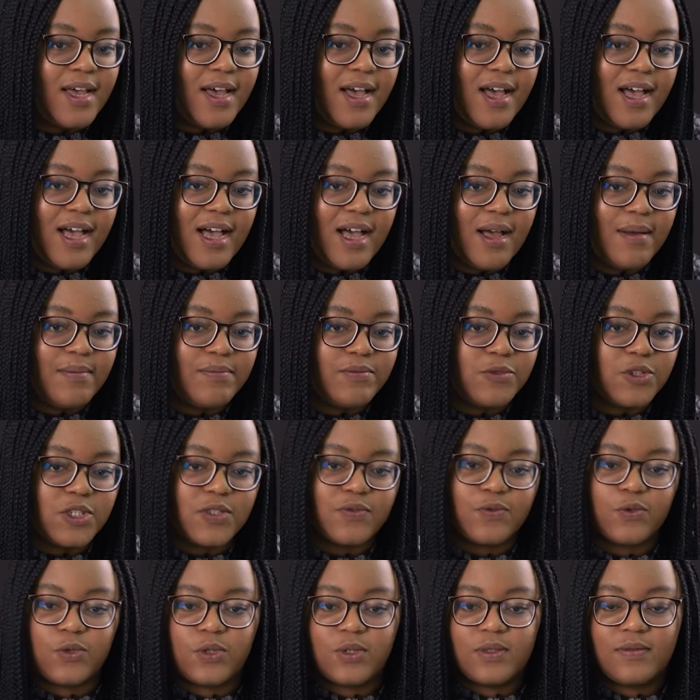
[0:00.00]
just
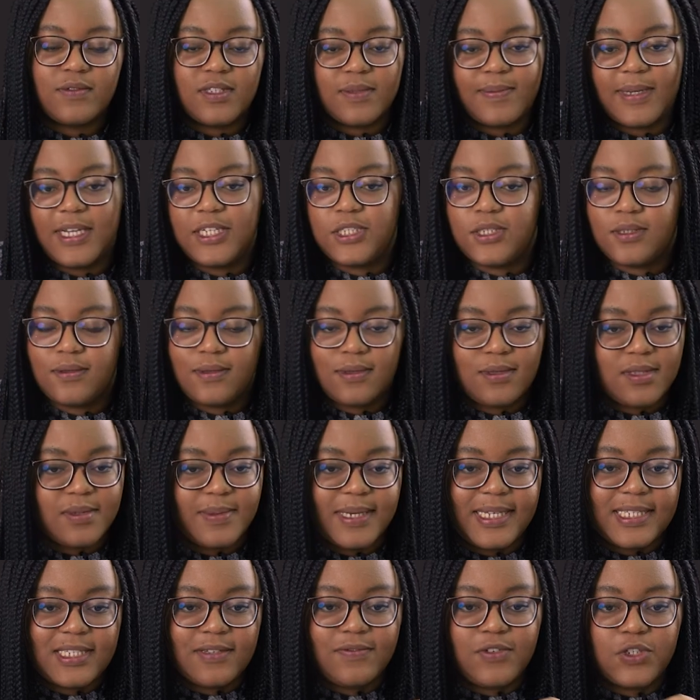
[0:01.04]
for space
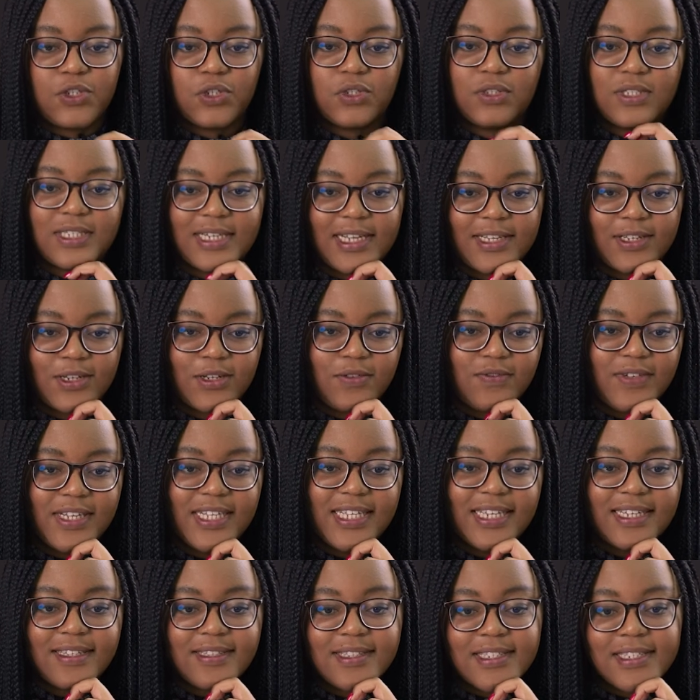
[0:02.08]
efficiency and
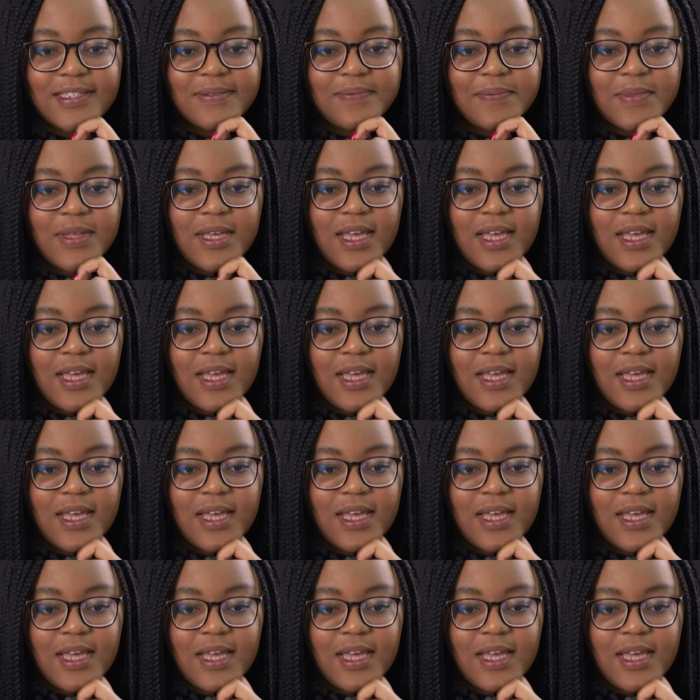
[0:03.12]
convenience.